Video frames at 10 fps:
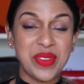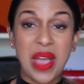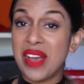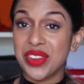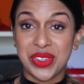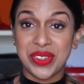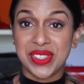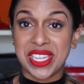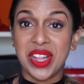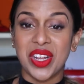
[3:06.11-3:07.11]
If you haven't heard of
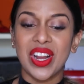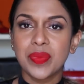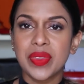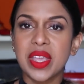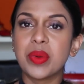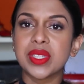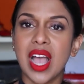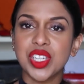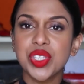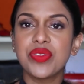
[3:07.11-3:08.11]
Stellar, it was
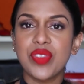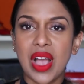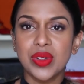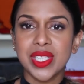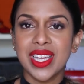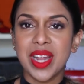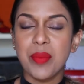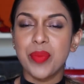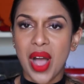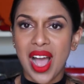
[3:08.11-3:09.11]
actually founded
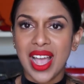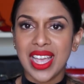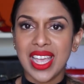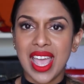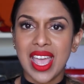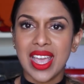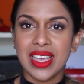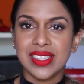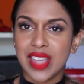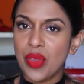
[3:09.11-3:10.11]
by
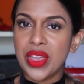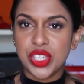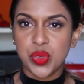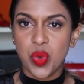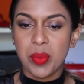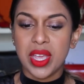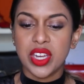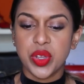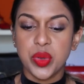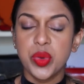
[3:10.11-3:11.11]
a South Asian
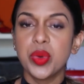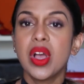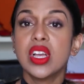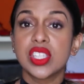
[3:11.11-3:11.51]
woman who